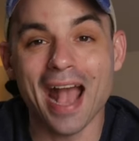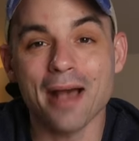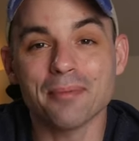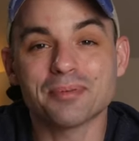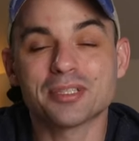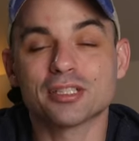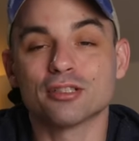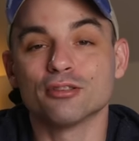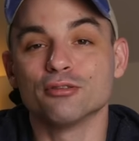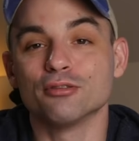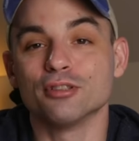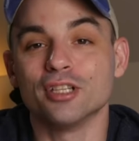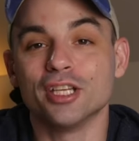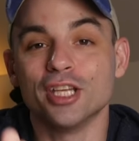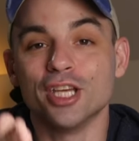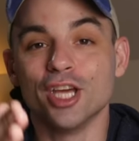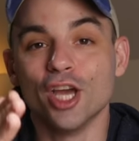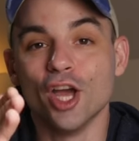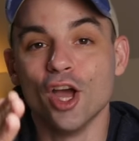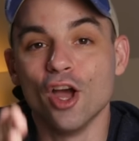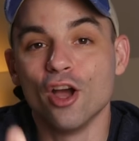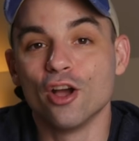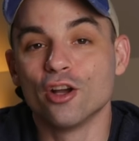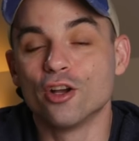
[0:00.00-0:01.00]

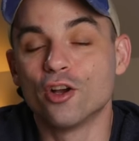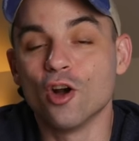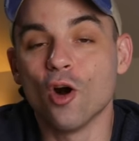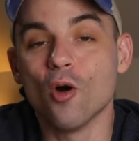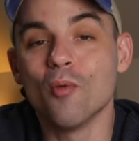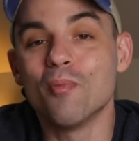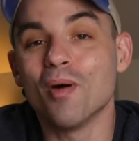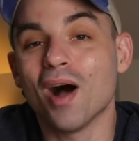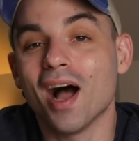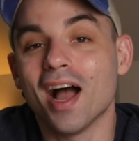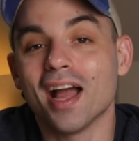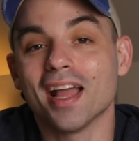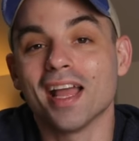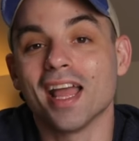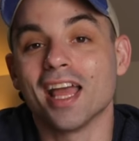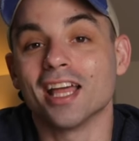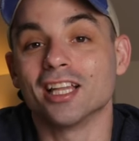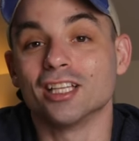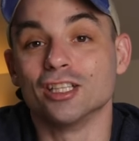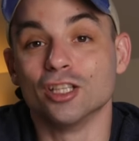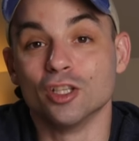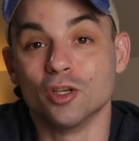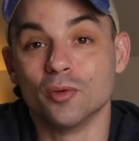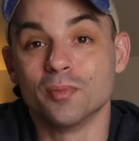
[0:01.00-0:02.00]
absolutely go buy a
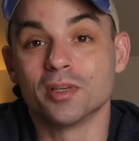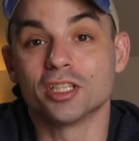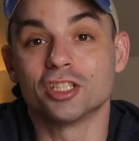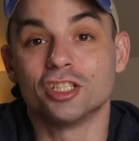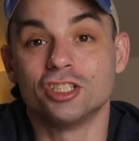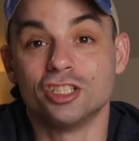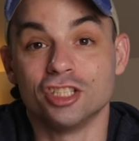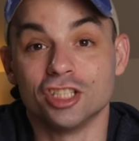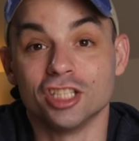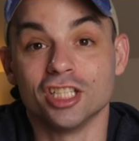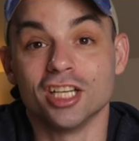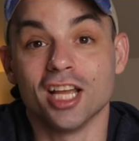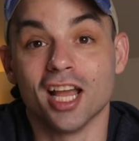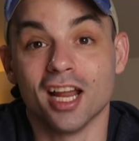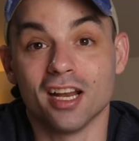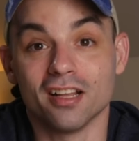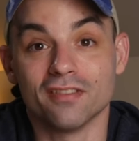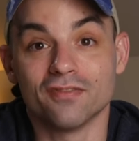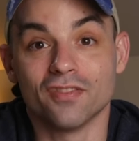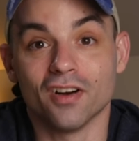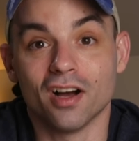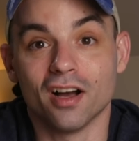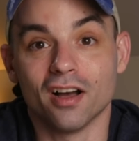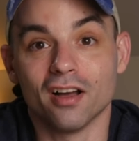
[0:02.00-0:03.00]
Lumix
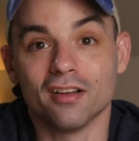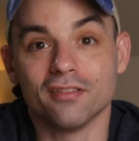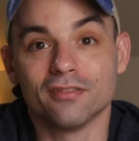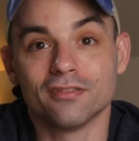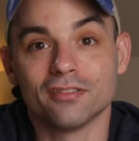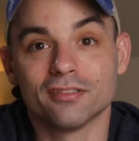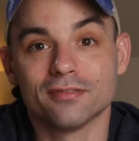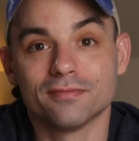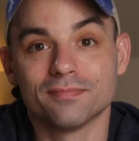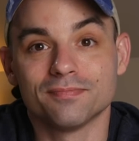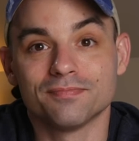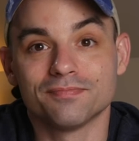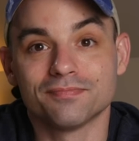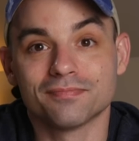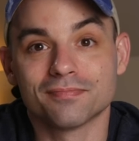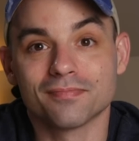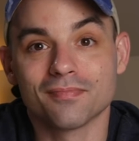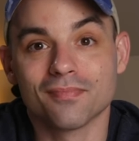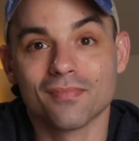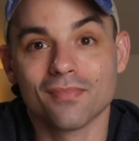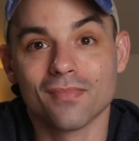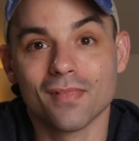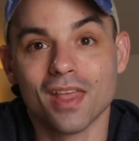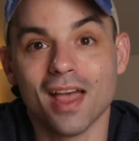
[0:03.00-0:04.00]
G85.
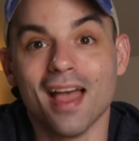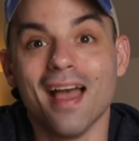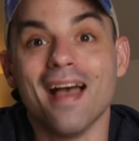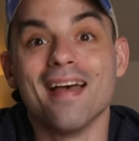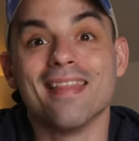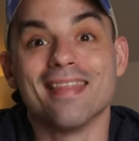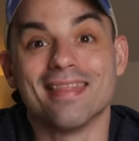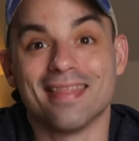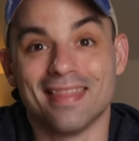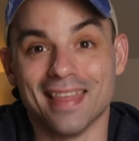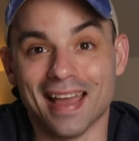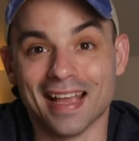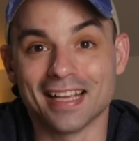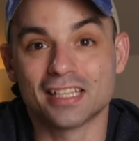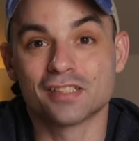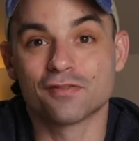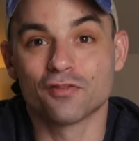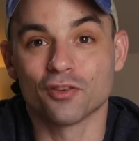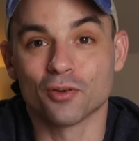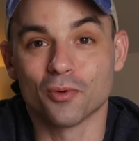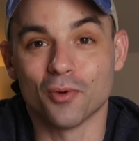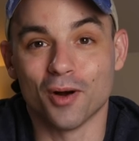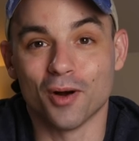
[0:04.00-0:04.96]
Thanks for